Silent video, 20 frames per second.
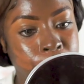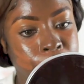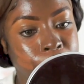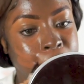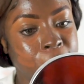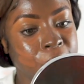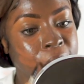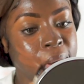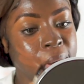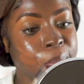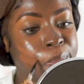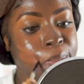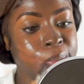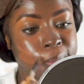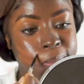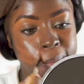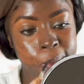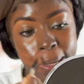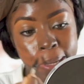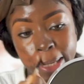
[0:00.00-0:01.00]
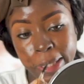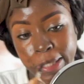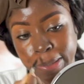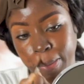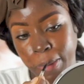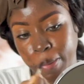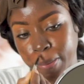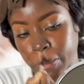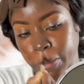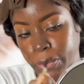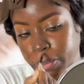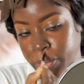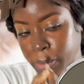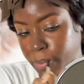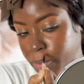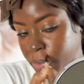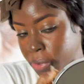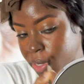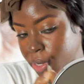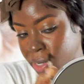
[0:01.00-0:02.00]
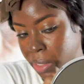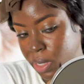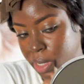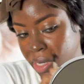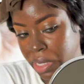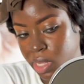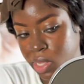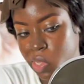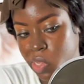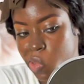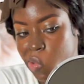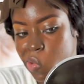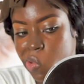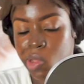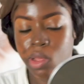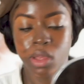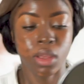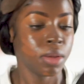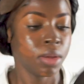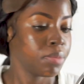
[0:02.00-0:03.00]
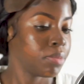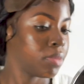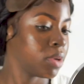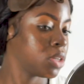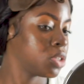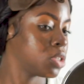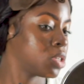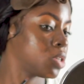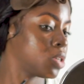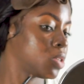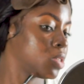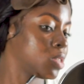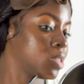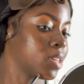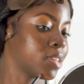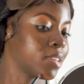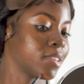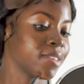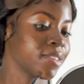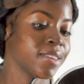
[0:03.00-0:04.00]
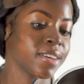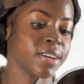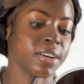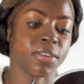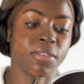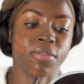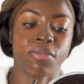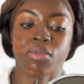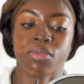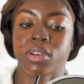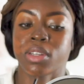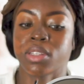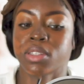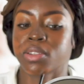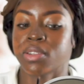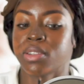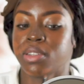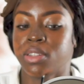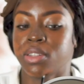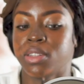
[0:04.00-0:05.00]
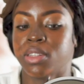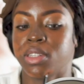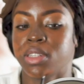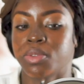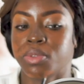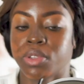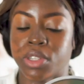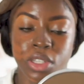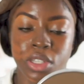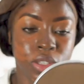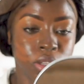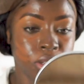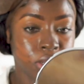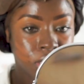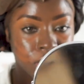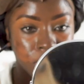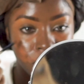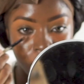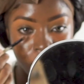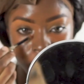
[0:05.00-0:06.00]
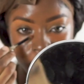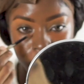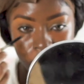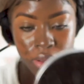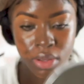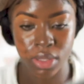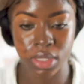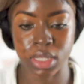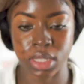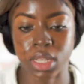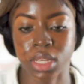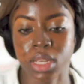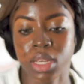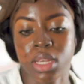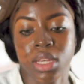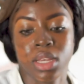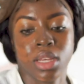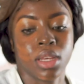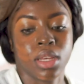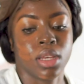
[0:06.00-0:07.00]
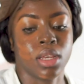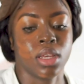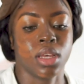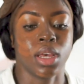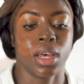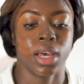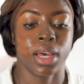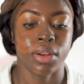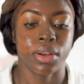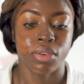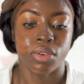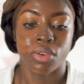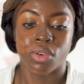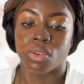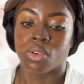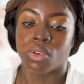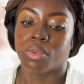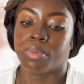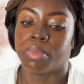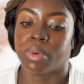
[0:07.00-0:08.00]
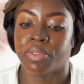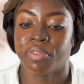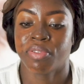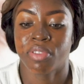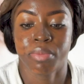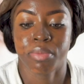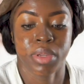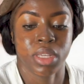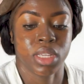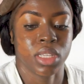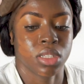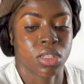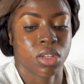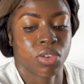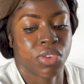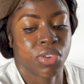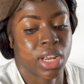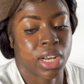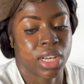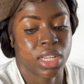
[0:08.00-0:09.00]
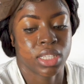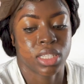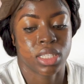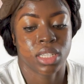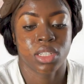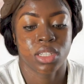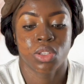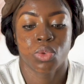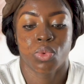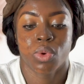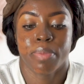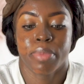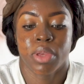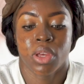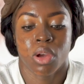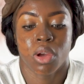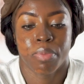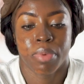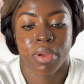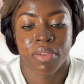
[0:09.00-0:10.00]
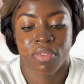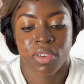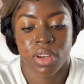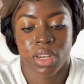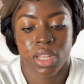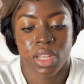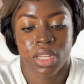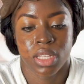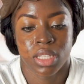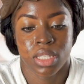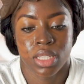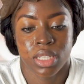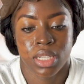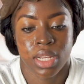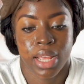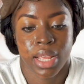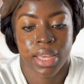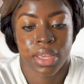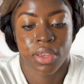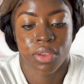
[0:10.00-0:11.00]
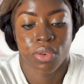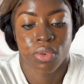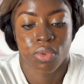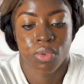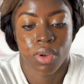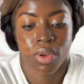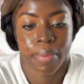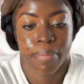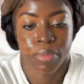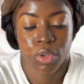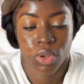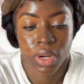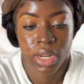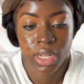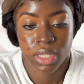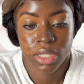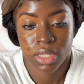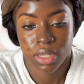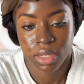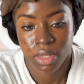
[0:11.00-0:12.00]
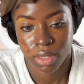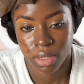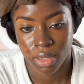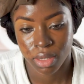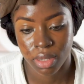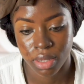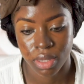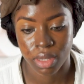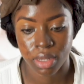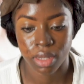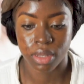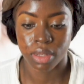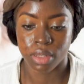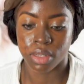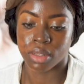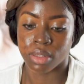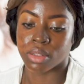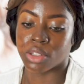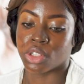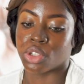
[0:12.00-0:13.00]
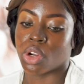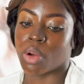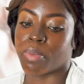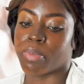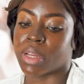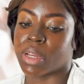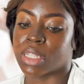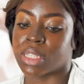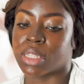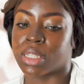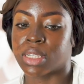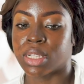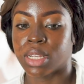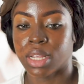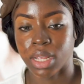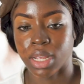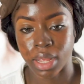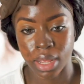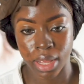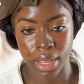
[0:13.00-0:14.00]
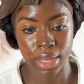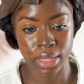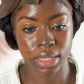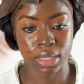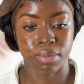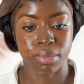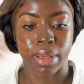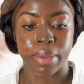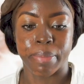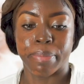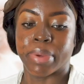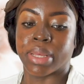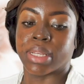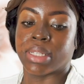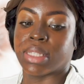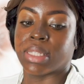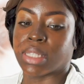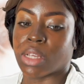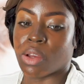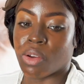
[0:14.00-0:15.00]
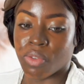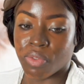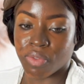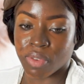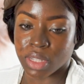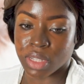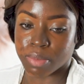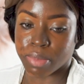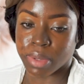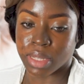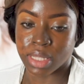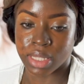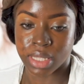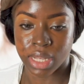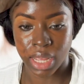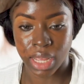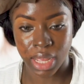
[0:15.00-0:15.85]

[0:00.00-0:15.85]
Makeup is nice, but most importantly, make sure you're taking care of what is underneath, which is your skin, because I don't know, but for me it's not realistic to wear makeup every day. This is like, you know, I'm trying to show up as my best self, as best as I